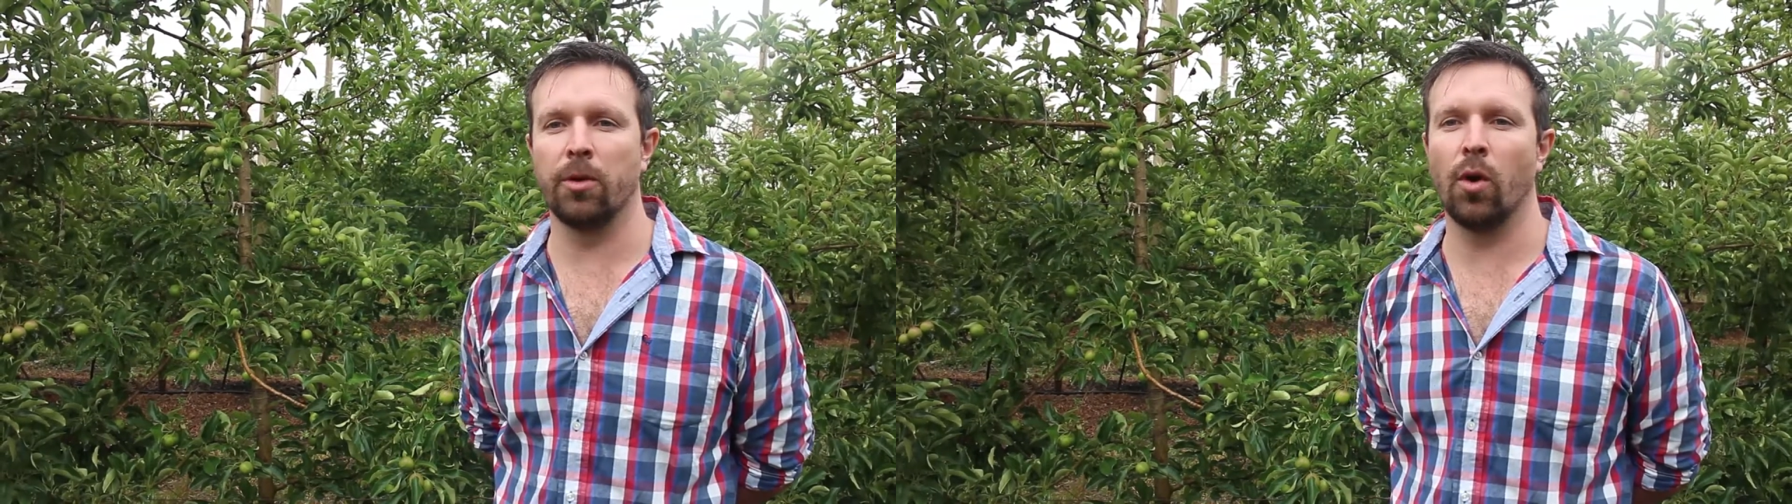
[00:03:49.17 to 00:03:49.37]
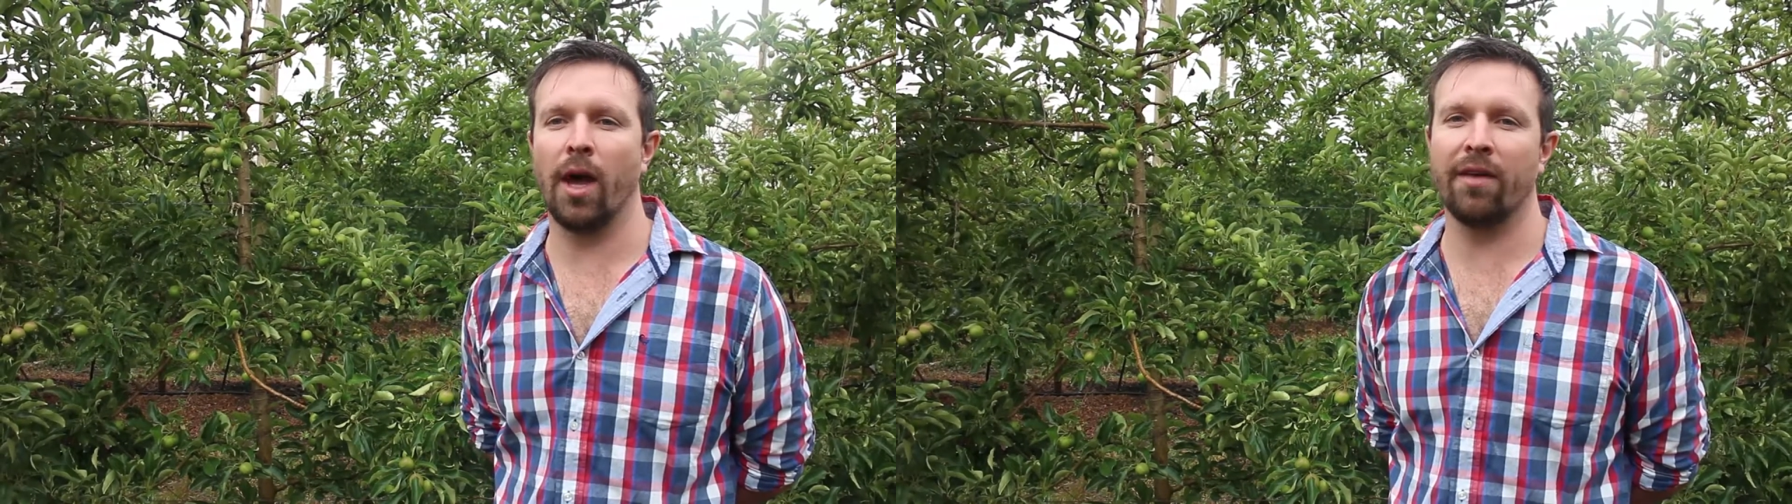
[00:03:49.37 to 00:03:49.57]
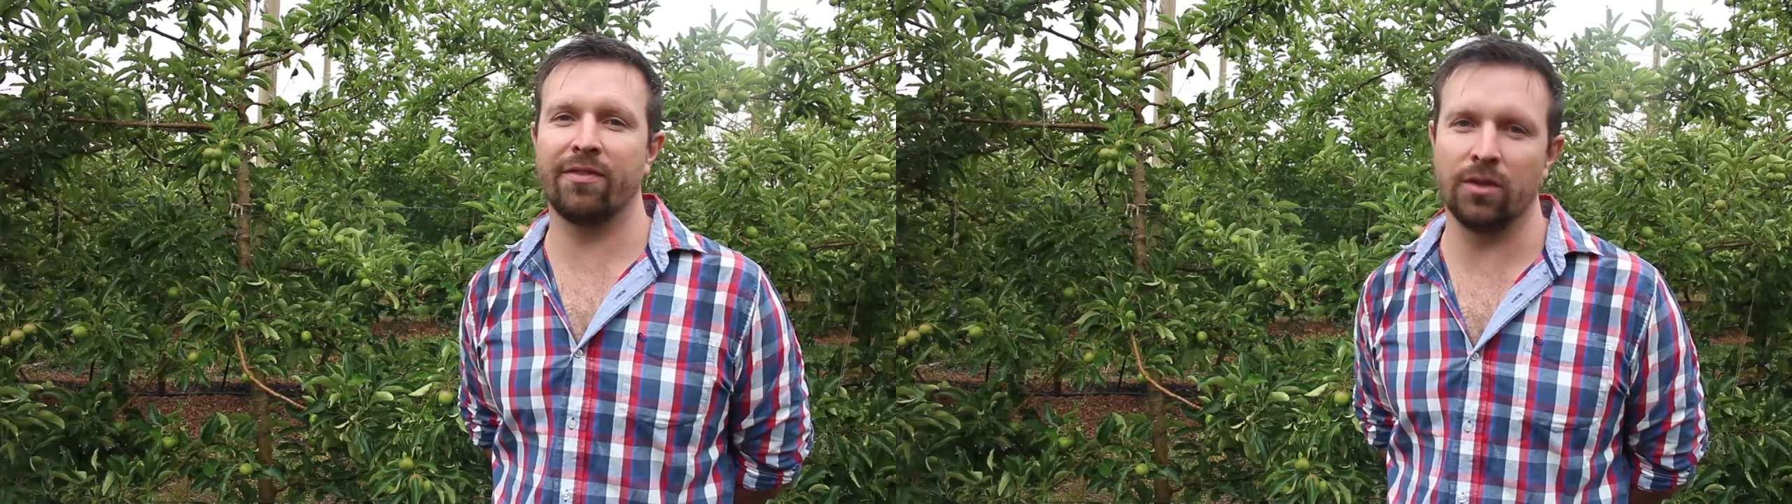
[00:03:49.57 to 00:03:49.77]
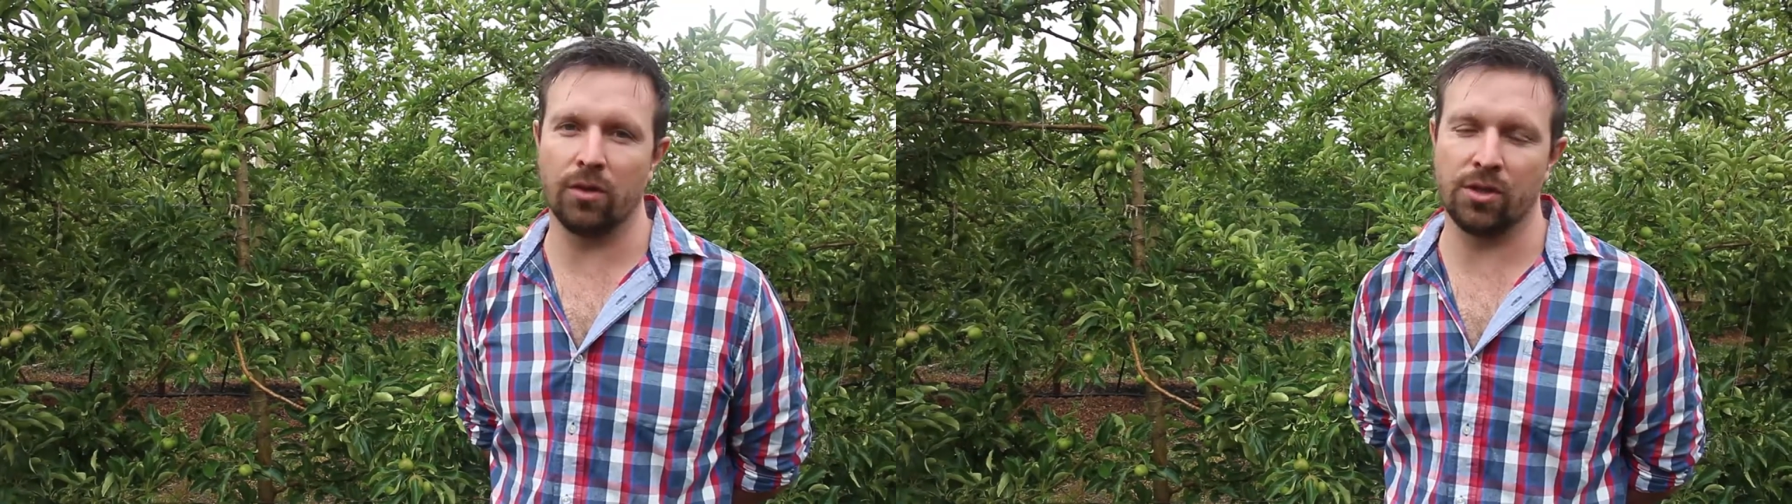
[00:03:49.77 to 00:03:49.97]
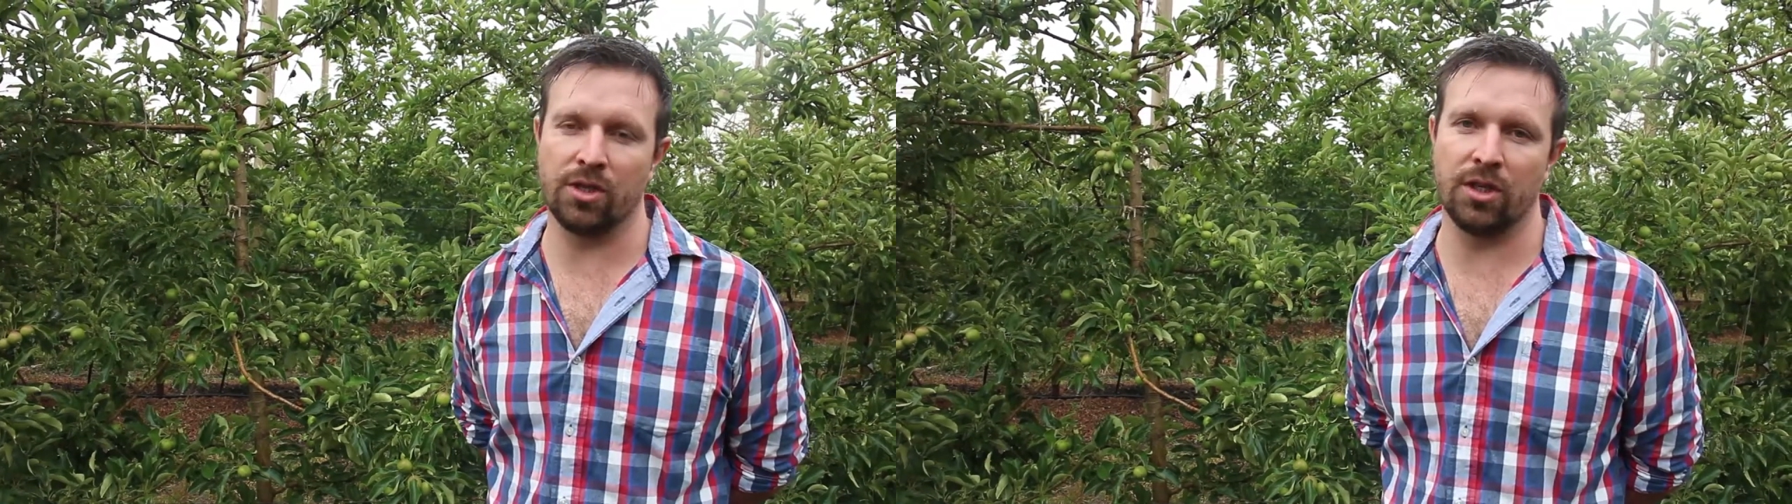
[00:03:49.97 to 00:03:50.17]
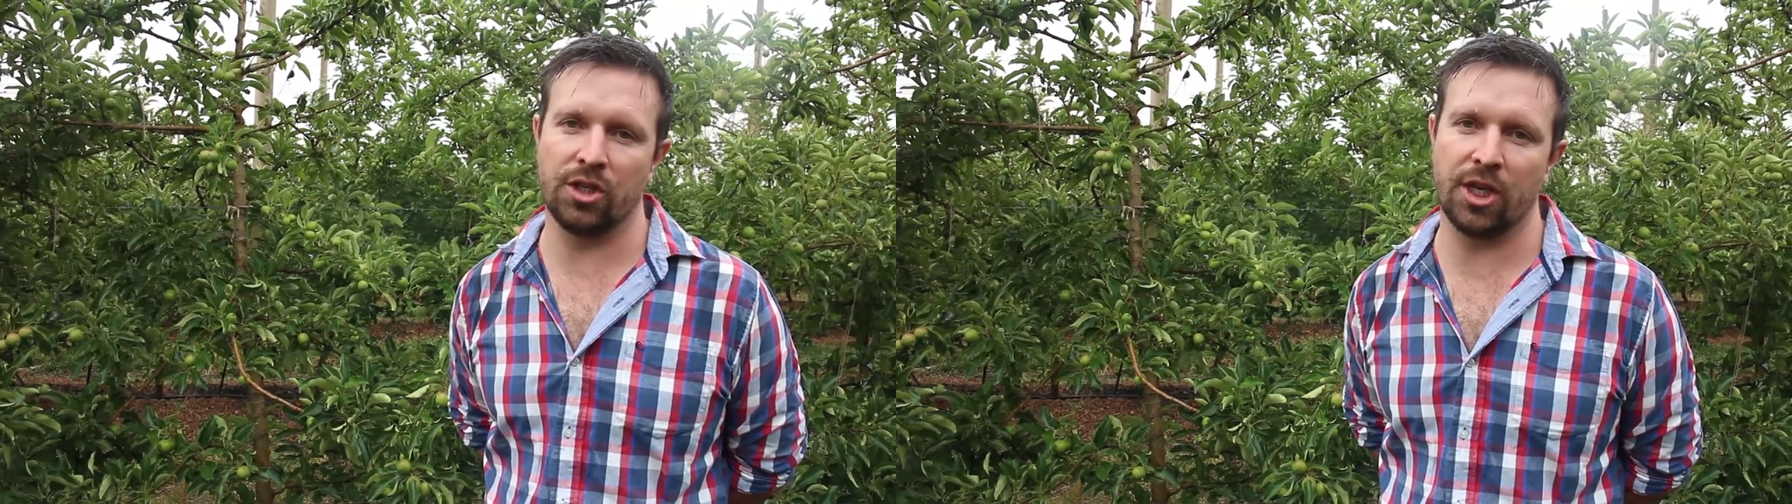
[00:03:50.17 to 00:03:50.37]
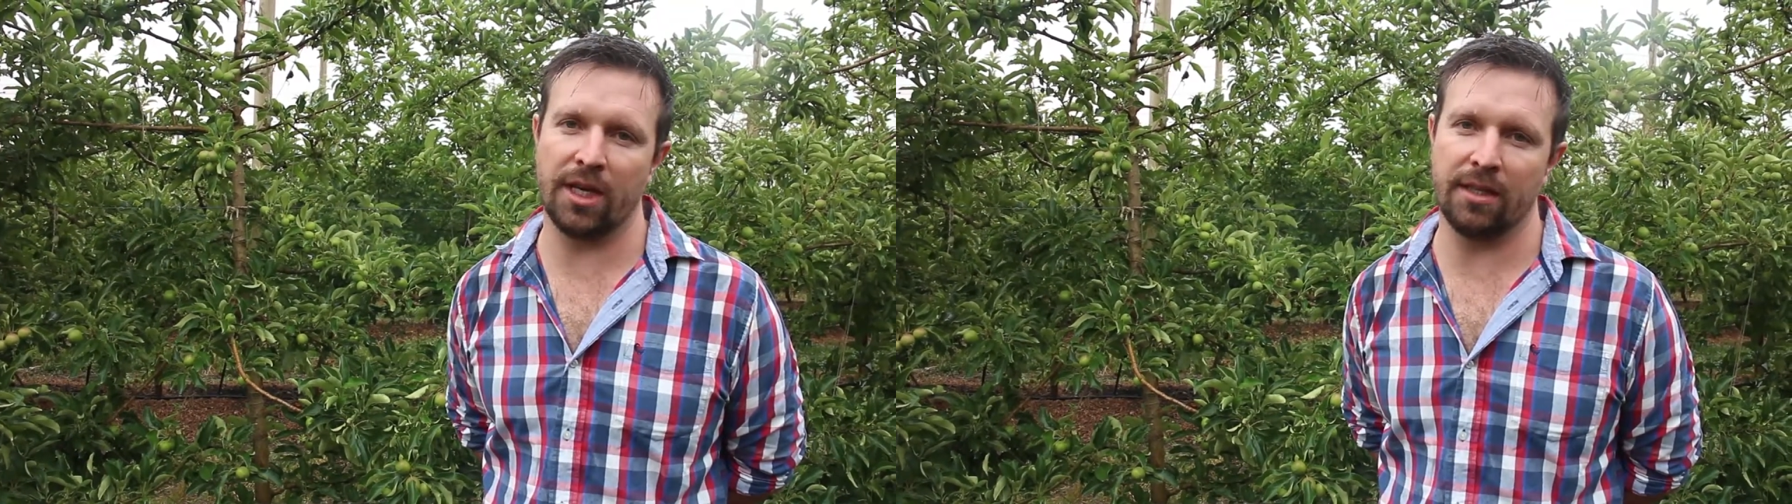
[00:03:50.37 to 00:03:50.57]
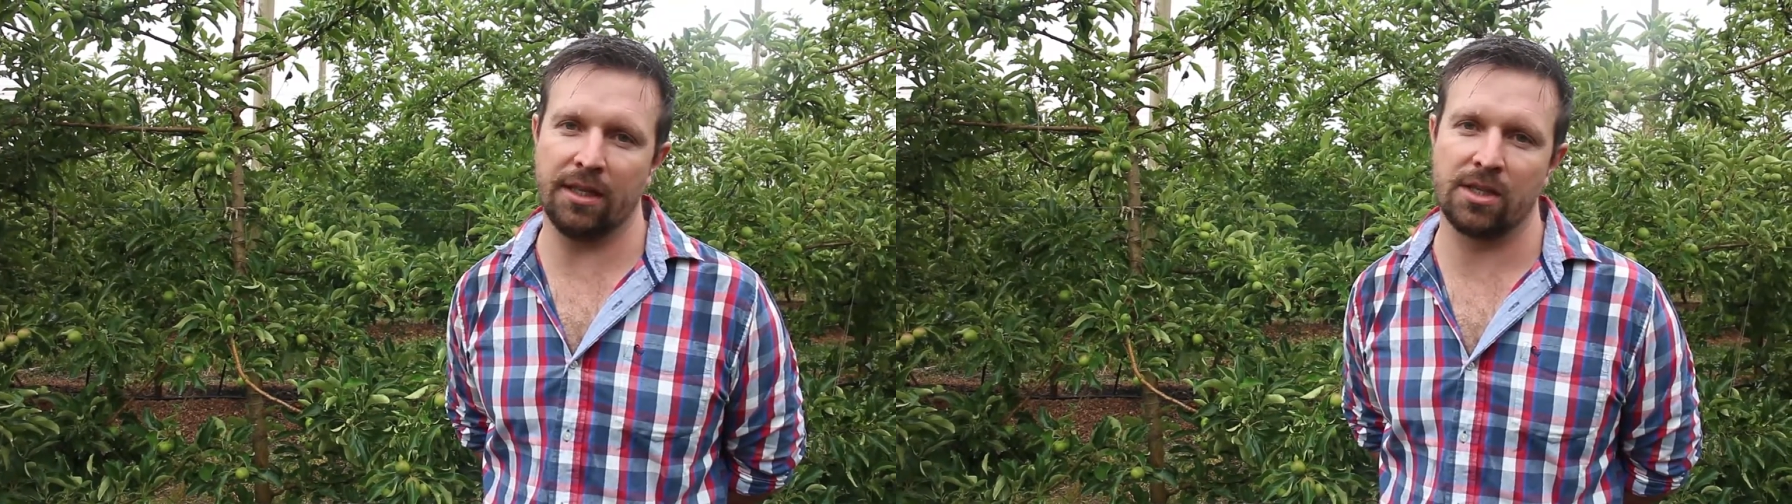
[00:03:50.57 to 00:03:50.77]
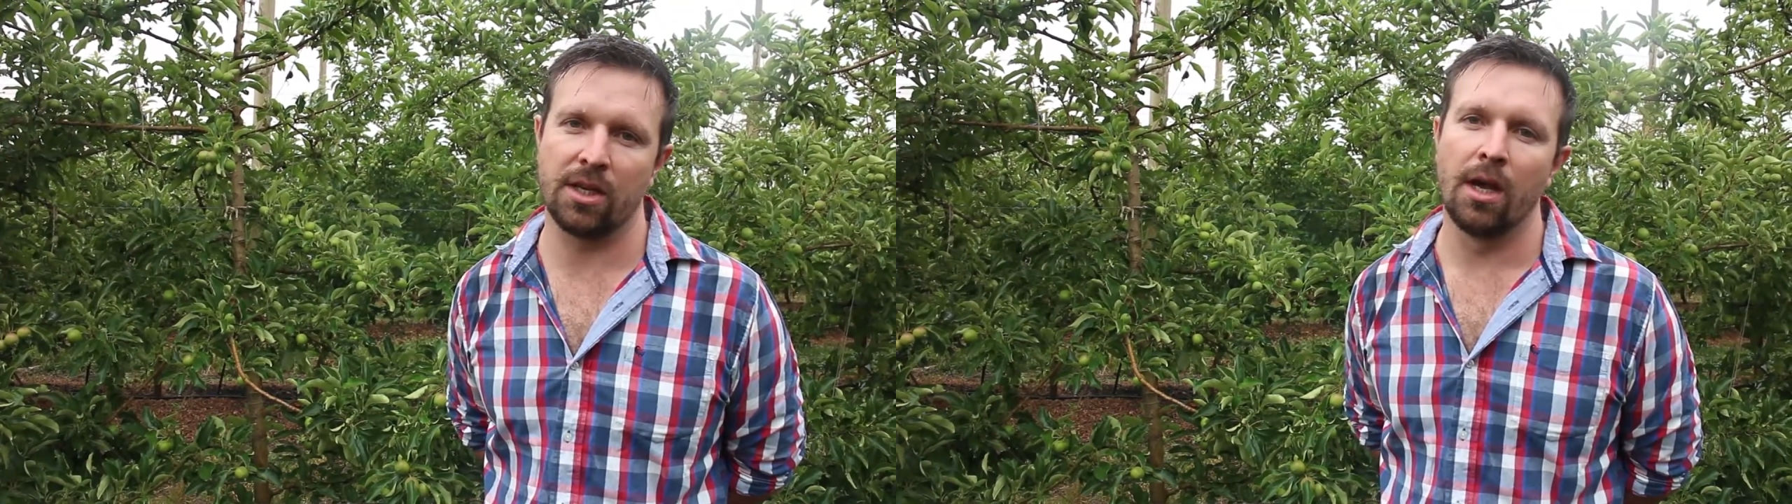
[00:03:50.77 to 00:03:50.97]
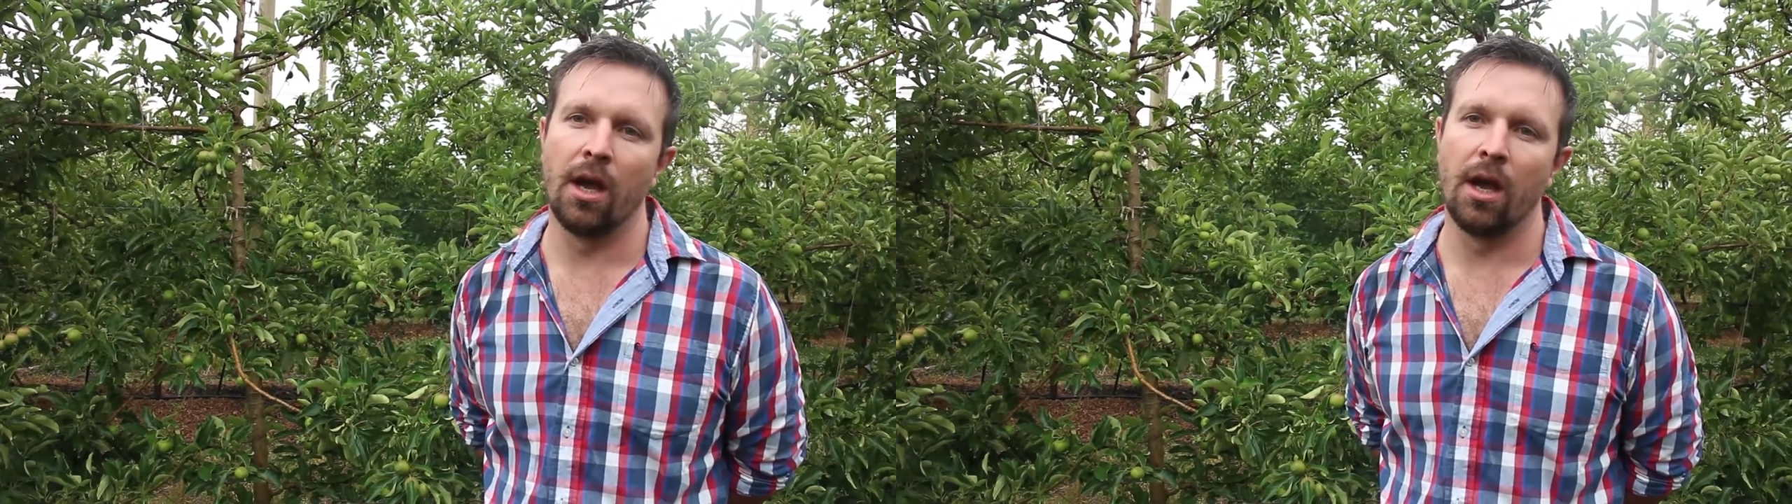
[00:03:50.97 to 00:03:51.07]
you have to consider shade nets.